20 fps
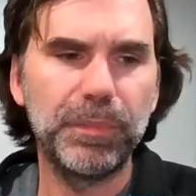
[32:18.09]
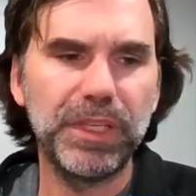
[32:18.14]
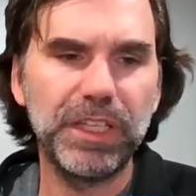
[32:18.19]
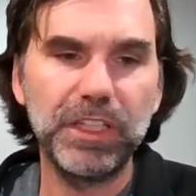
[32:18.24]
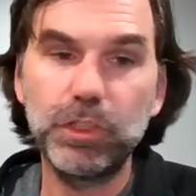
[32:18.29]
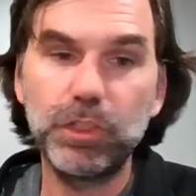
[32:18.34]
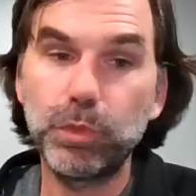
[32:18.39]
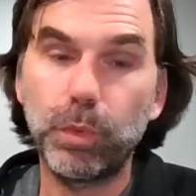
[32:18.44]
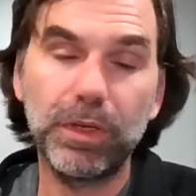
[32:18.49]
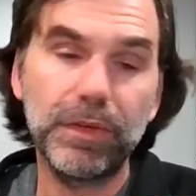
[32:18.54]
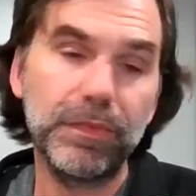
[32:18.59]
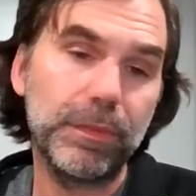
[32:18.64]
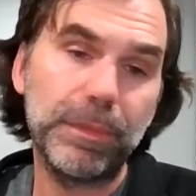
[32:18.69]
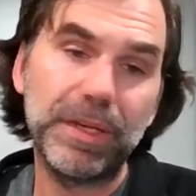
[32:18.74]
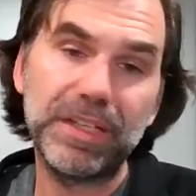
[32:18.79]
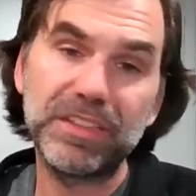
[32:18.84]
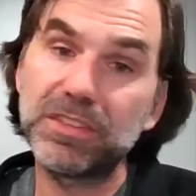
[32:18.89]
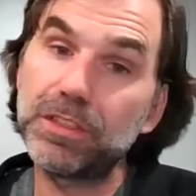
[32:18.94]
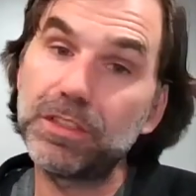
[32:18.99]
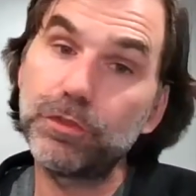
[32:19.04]
Each one of them
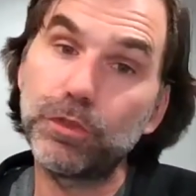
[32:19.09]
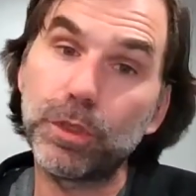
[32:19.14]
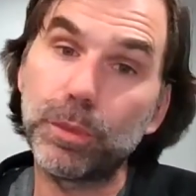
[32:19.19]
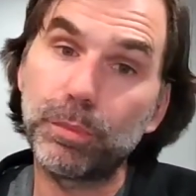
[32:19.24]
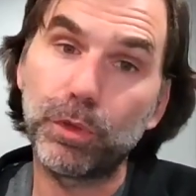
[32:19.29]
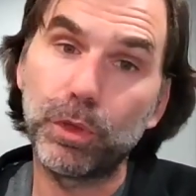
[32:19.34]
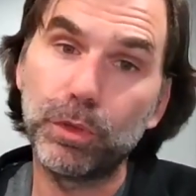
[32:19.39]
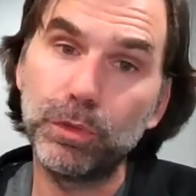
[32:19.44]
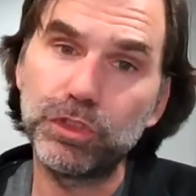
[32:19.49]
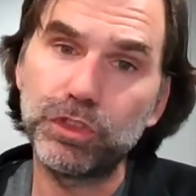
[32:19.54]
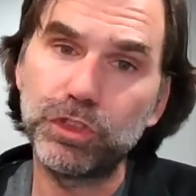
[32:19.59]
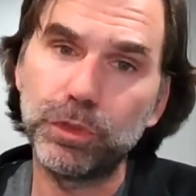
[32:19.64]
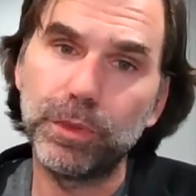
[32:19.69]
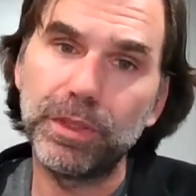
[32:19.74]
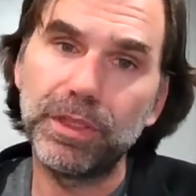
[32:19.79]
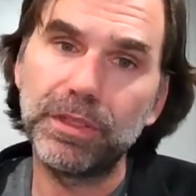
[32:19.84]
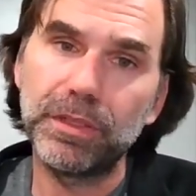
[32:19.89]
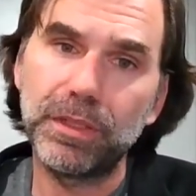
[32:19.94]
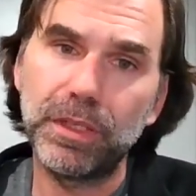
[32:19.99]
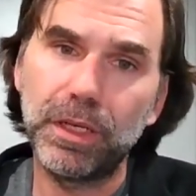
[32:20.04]
has a different approach to
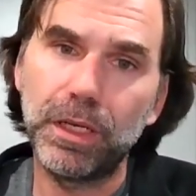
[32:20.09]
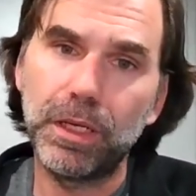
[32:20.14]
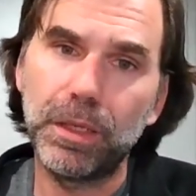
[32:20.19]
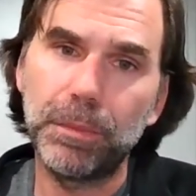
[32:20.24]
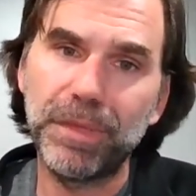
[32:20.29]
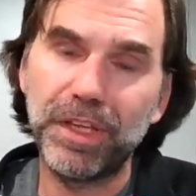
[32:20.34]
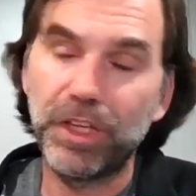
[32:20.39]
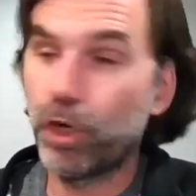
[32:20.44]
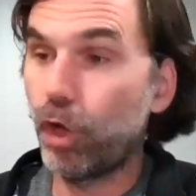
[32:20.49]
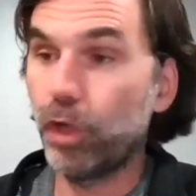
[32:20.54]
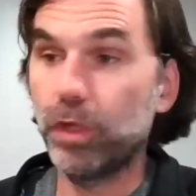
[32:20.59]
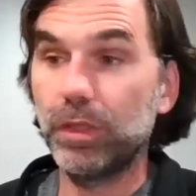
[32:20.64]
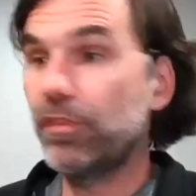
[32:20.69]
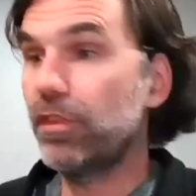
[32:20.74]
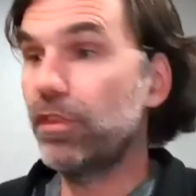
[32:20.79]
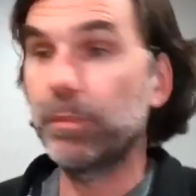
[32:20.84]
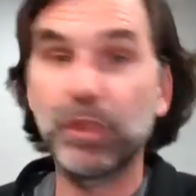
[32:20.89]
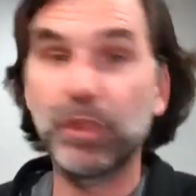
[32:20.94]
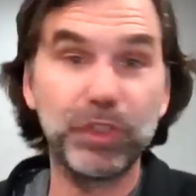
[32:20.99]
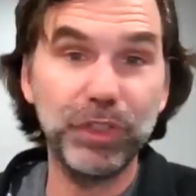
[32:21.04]
it. And all
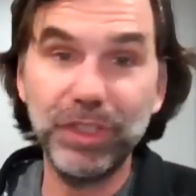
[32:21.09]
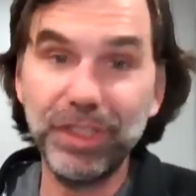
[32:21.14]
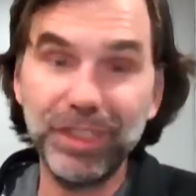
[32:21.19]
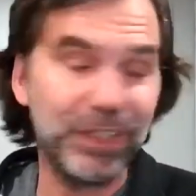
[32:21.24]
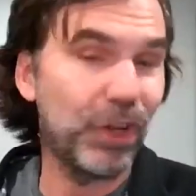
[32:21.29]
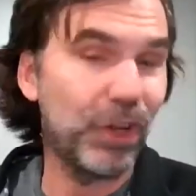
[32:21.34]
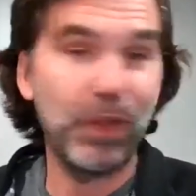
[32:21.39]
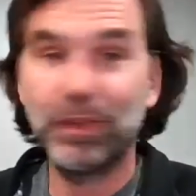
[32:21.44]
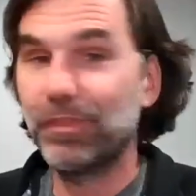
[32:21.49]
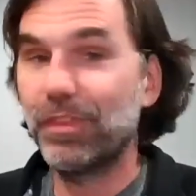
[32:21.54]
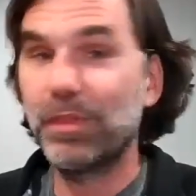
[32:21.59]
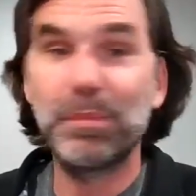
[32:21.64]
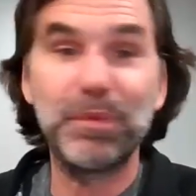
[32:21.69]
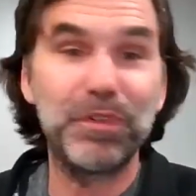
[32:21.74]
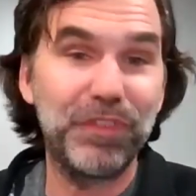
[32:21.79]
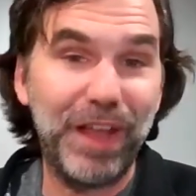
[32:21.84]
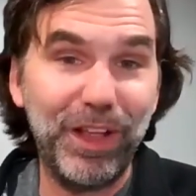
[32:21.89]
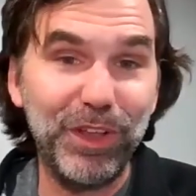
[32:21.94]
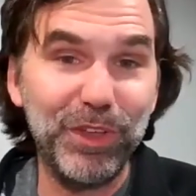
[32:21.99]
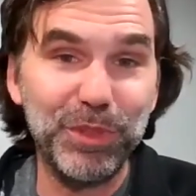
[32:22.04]
of them are good and all of them
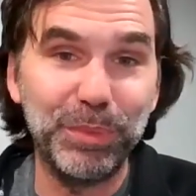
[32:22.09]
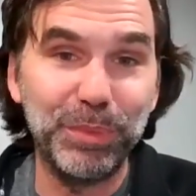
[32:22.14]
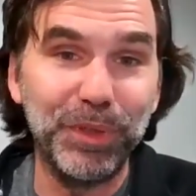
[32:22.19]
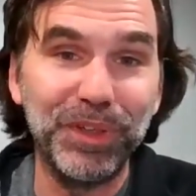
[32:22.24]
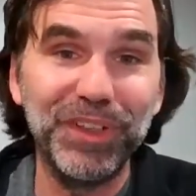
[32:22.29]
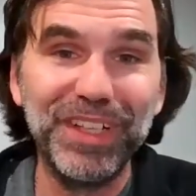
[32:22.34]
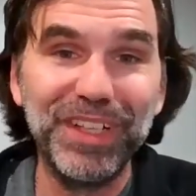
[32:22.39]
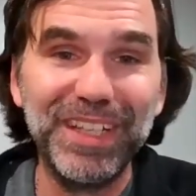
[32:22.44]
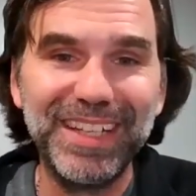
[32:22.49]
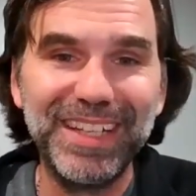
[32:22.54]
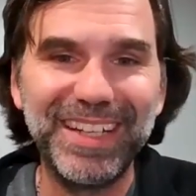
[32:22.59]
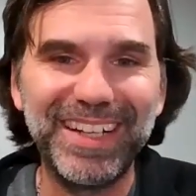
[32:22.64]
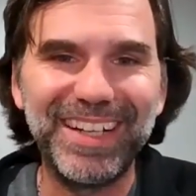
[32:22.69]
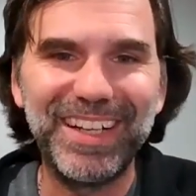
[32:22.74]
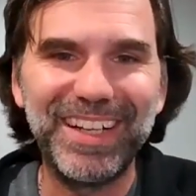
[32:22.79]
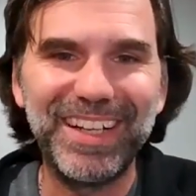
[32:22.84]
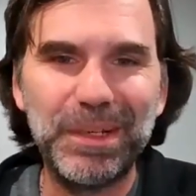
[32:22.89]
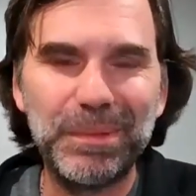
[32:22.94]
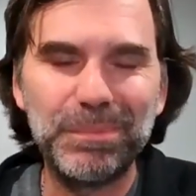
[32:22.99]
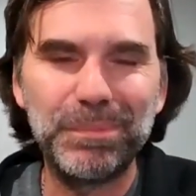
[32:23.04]
are valuable,
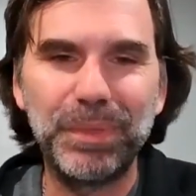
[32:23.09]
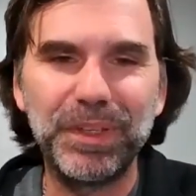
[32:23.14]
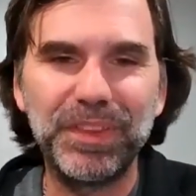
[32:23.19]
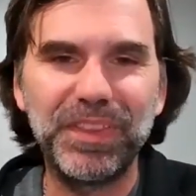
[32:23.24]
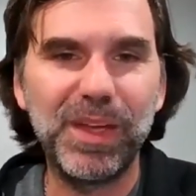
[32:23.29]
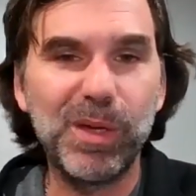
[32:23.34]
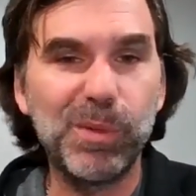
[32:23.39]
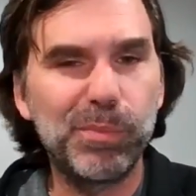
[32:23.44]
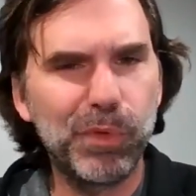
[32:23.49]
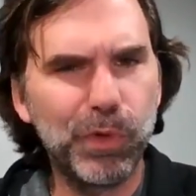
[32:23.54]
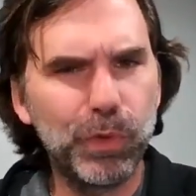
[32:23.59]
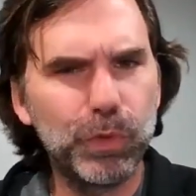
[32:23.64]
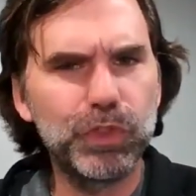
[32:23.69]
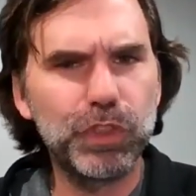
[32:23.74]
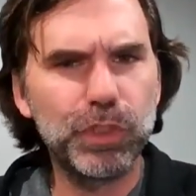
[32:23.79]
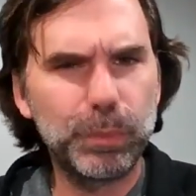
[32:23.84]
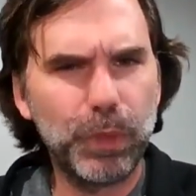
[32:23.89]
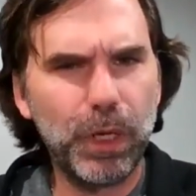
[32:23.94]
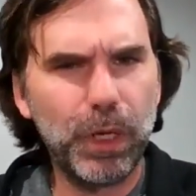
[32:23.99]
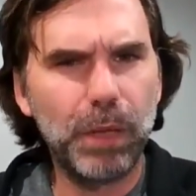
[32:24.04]
but they
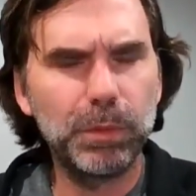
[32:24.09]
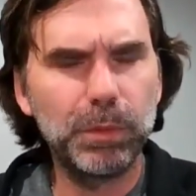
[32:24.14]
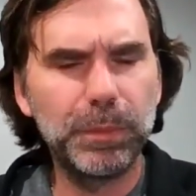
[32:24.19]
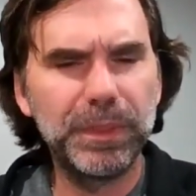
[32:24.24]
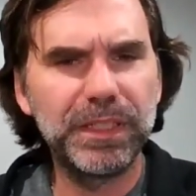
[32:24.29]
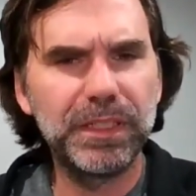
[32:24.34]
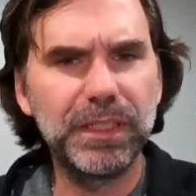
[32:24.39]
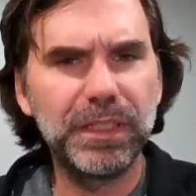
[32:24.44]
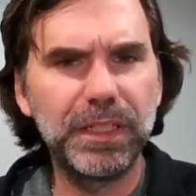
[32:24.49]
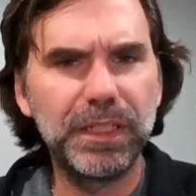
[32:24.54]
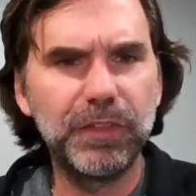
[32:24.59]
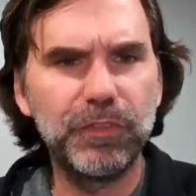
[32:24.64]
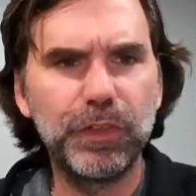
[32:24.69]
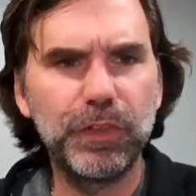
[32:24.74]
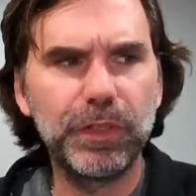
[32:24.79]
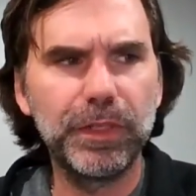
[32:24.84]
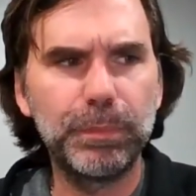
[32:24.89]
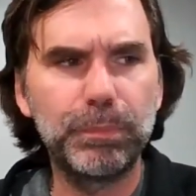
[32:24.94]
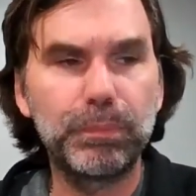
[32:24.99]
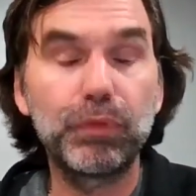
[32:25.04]
approach the problem in a
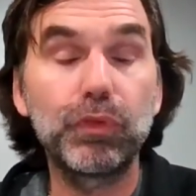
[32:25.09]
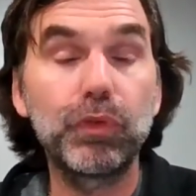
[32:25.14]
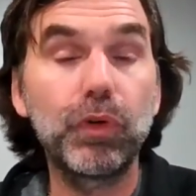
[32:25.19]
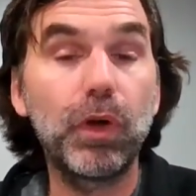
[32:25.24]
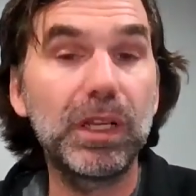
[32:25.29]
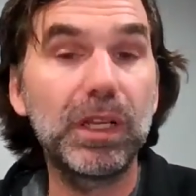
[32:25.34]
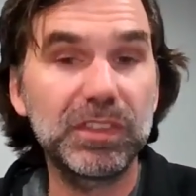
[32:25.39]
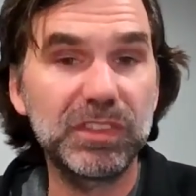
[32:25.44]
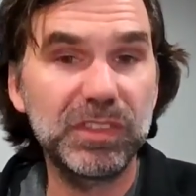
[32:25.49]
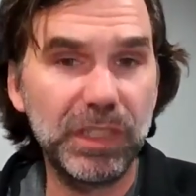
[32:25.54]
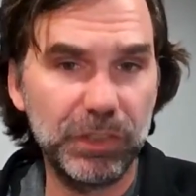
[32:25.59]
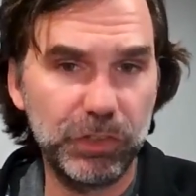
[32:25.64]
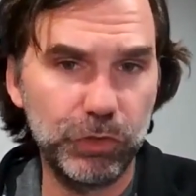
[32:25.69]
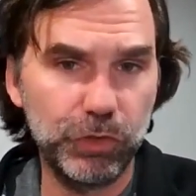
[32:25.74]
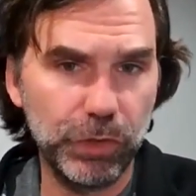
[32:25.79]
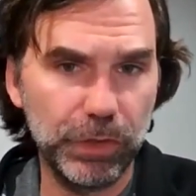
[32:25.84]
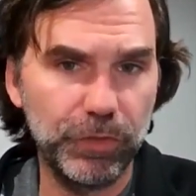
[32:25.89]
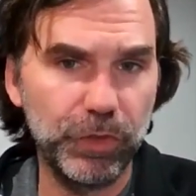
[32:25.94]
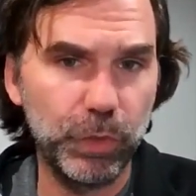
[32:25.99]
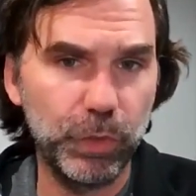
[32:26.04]
very
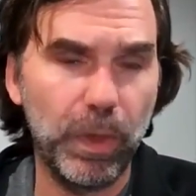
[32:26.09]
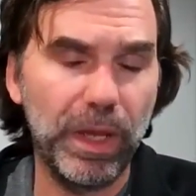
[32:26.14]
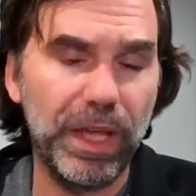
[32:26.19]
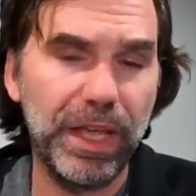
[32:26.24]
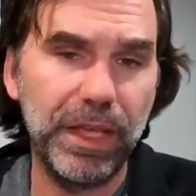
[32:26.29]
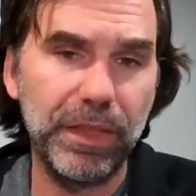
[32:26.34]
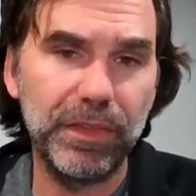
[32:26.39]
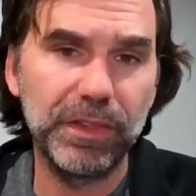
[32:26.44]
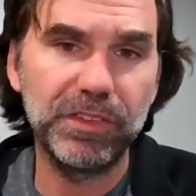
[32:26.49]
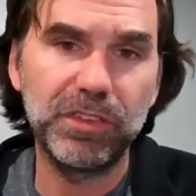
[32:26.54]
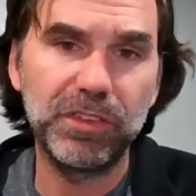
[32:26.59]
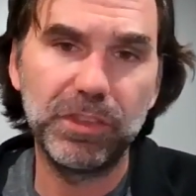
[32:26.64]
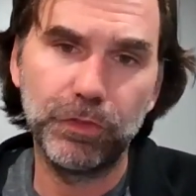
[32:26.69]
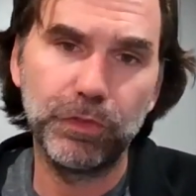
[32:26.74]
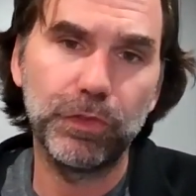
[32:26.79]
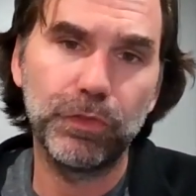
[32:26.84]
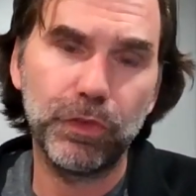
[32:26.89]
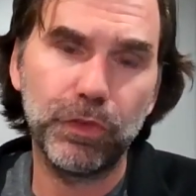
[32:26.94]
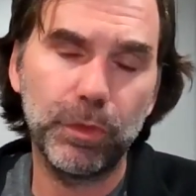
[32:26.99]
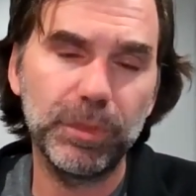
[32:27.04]
process-driven way that's
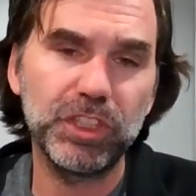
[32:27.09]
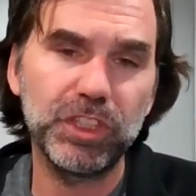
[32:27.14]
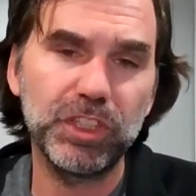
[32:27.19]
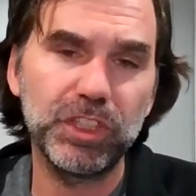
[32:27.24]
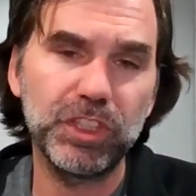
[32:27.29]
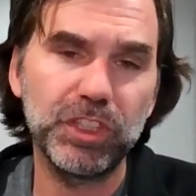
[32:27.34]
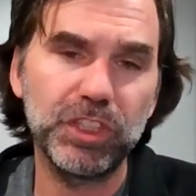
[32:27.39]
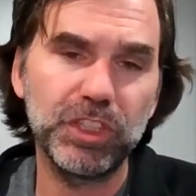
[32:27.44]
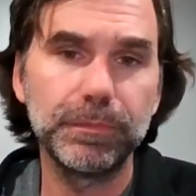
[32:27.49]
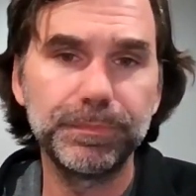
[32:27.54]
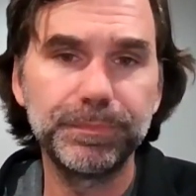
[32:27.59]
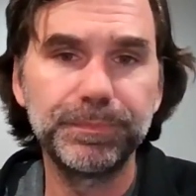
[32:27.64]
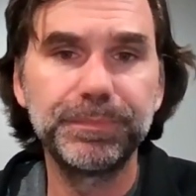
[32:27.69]
different from each other.